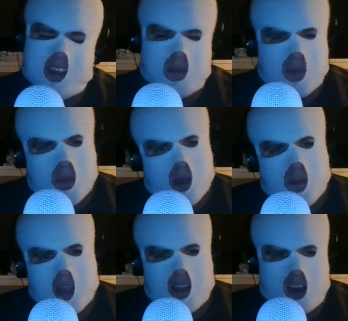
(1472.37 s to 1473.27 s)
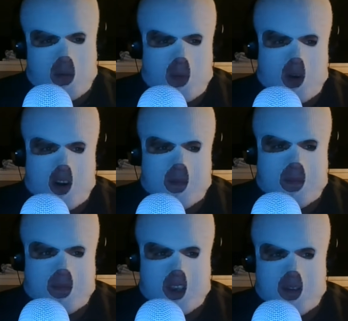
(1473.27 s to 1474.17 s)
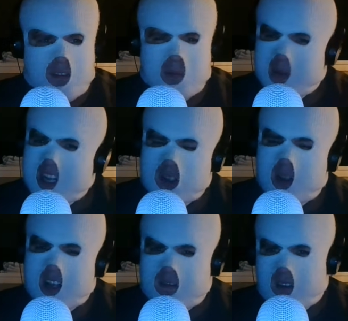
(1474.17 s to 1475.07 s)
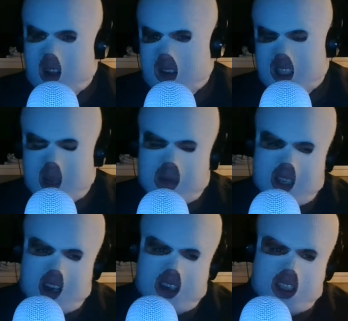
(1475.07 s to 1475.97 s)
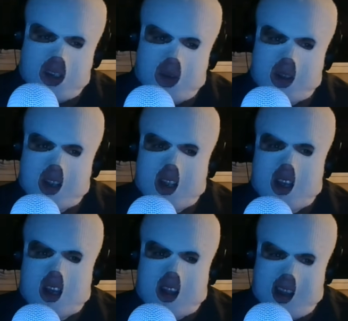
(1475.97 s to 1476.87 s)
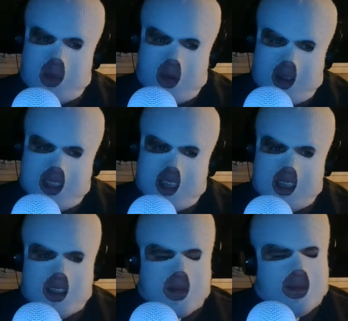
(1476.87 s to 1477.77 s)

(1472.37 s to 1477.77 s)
then maybe I'll be a little more different, but I do like to follow steps there too, like a process.